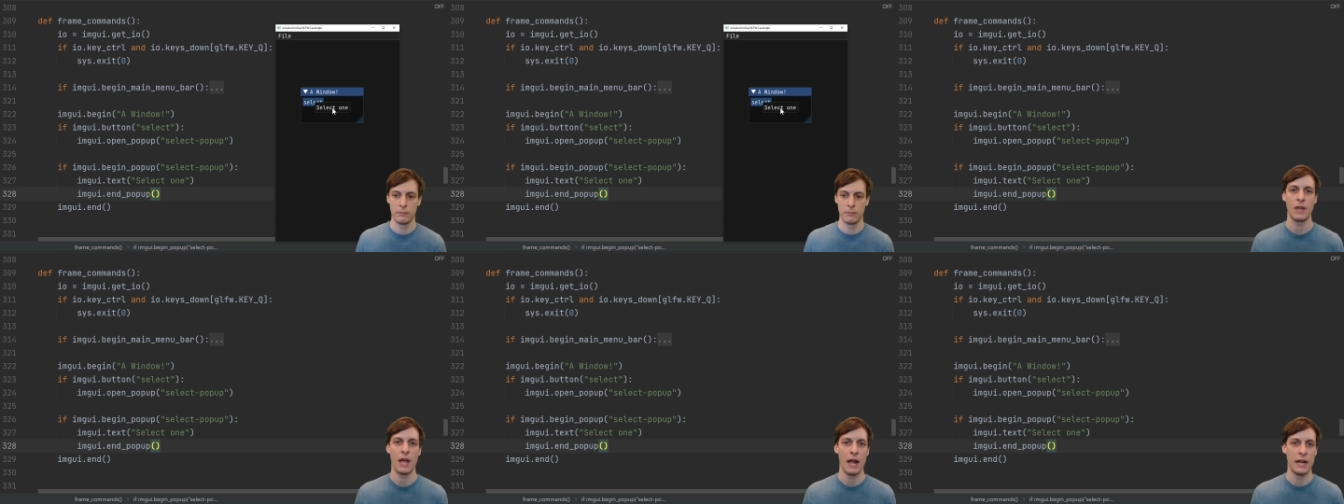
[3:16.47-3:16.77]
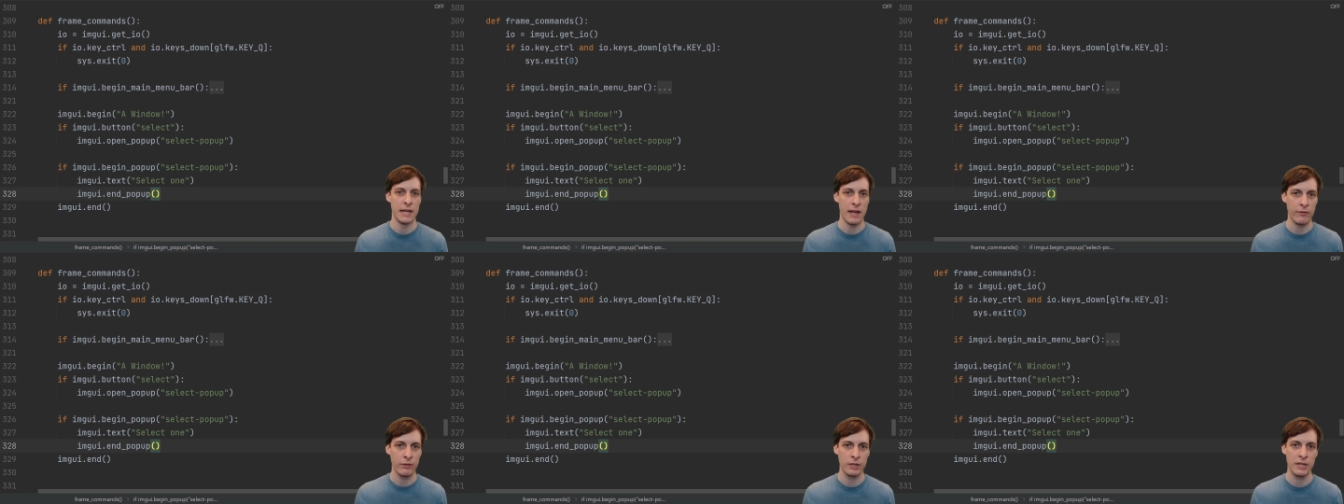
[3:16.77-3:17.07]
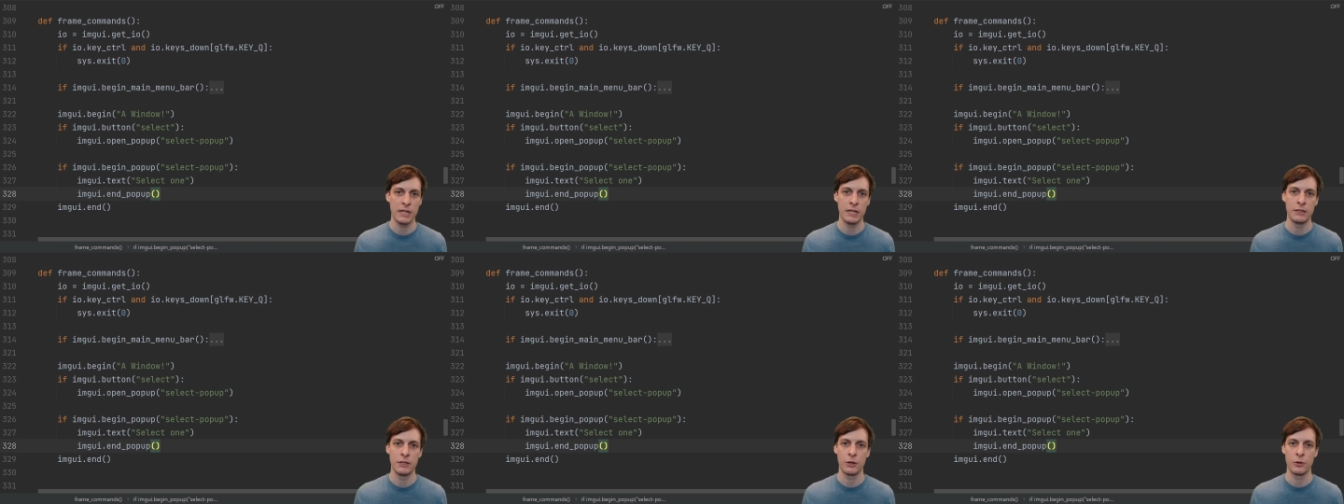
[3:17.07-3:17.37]
I never
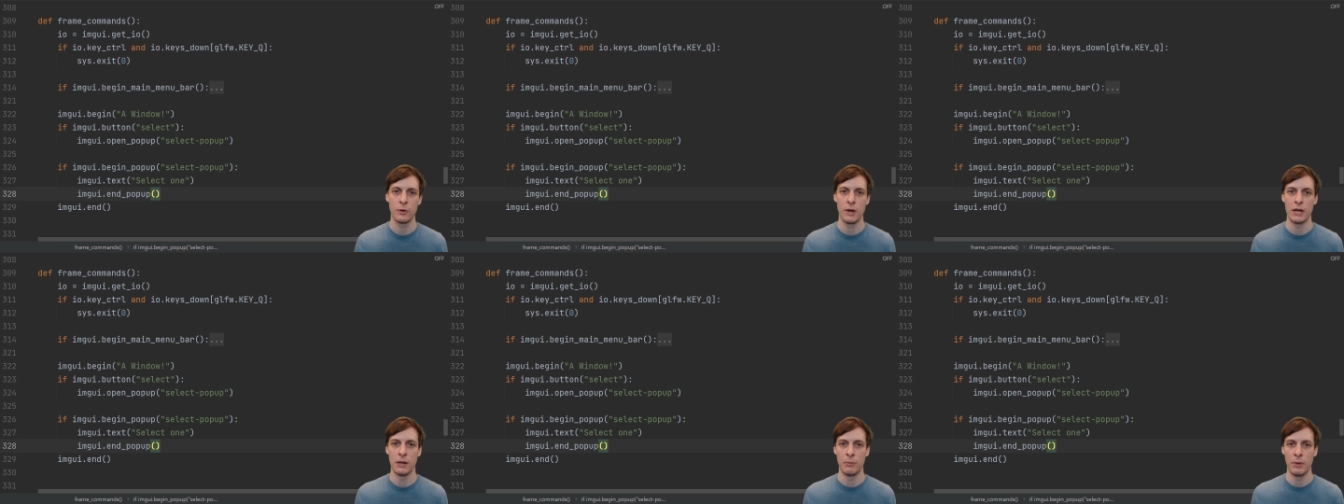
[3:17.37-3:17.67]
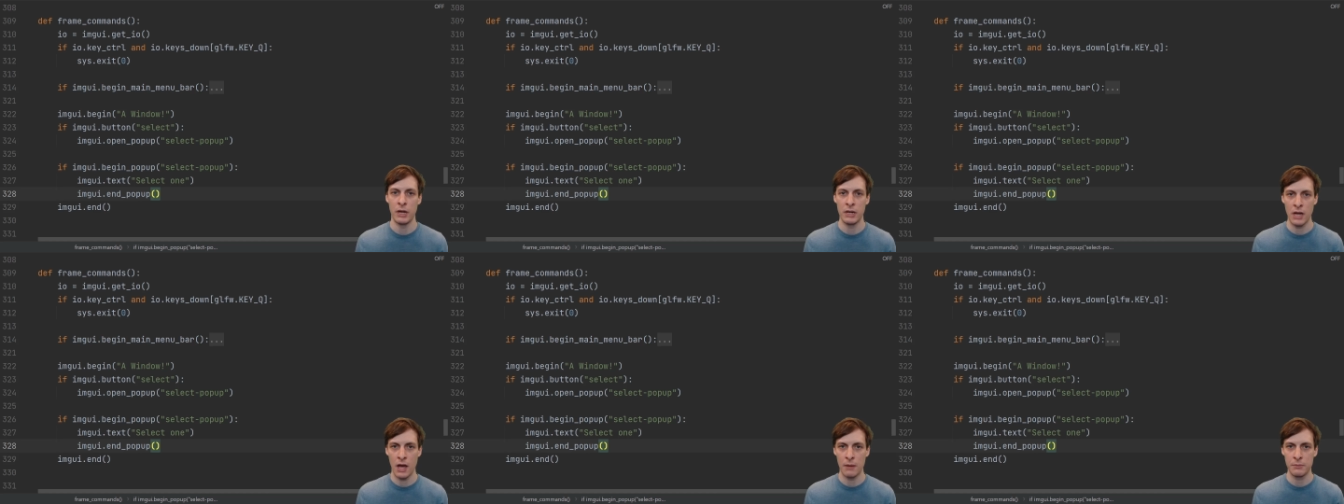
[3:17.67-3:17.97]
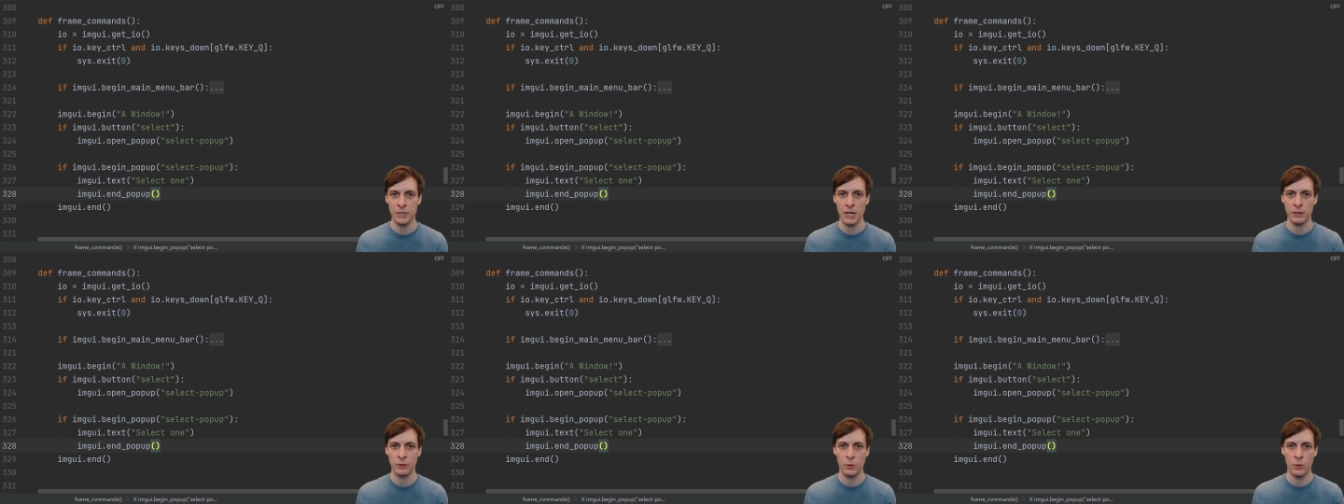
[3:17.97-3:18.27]
needed to create a button
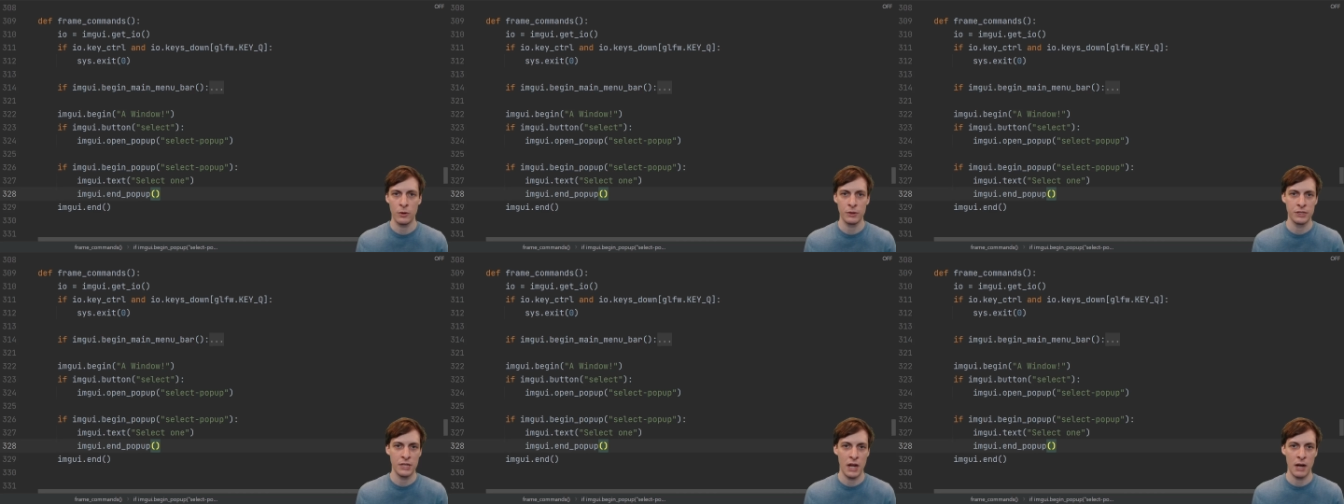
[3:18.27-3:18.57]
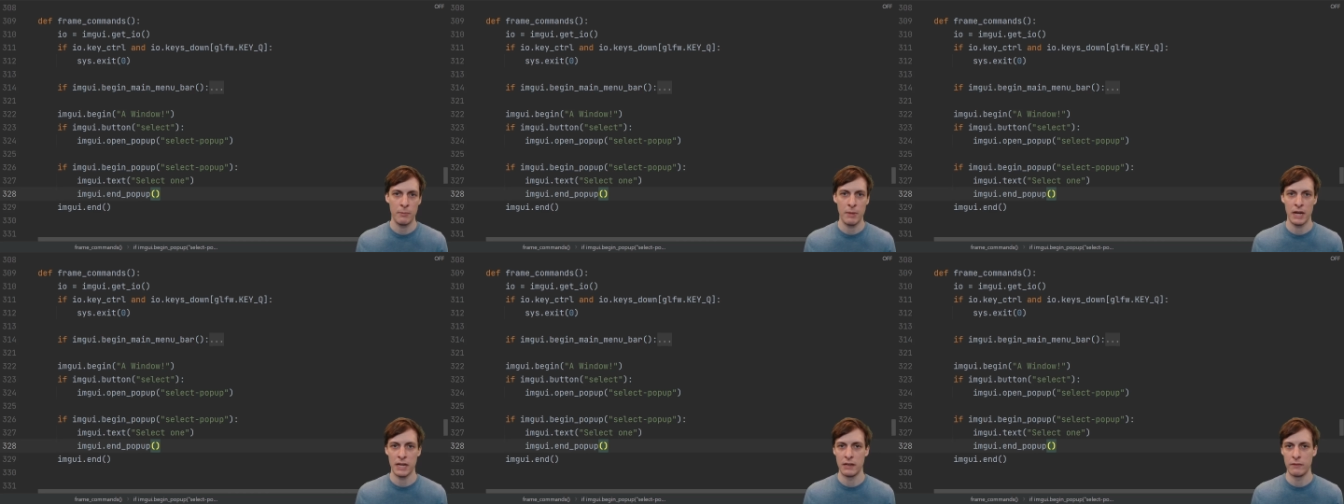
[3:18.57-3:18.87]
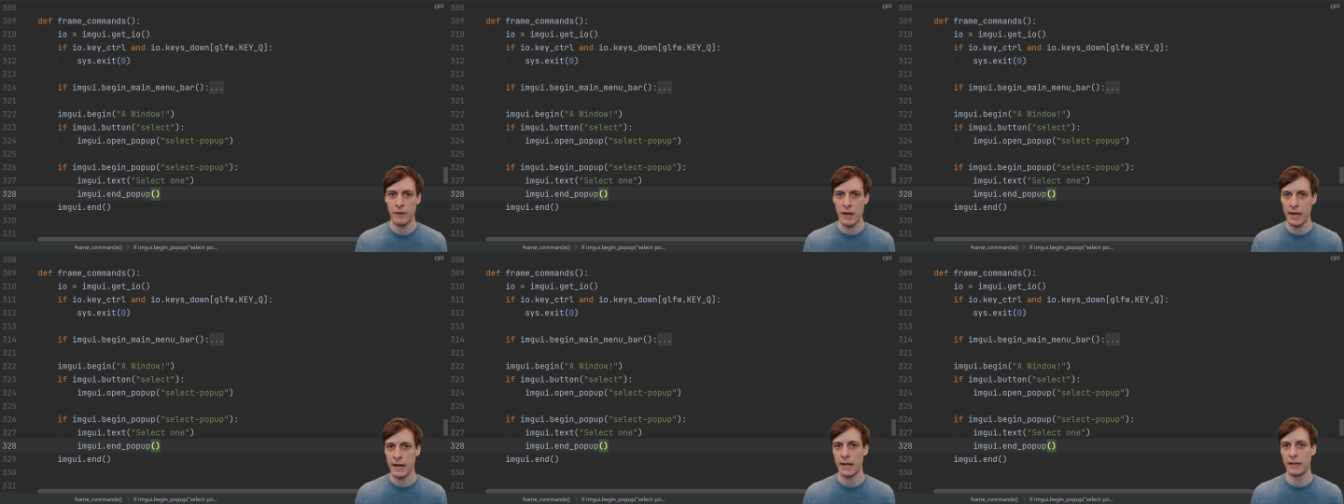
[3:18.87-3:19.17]
object or set up any
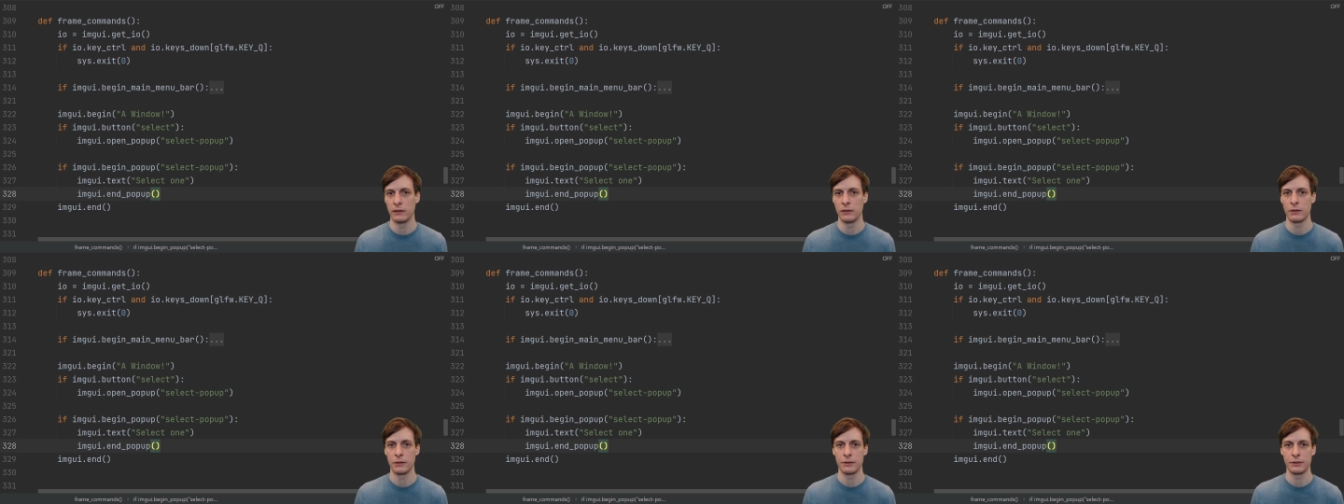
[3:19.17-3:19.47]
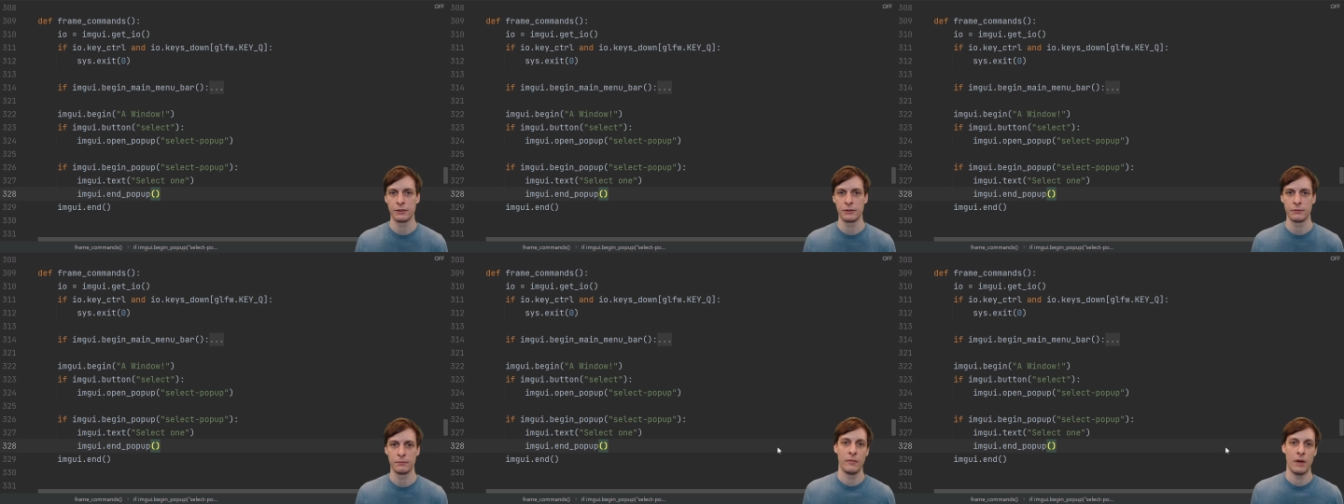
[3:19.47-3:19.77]
event handlers.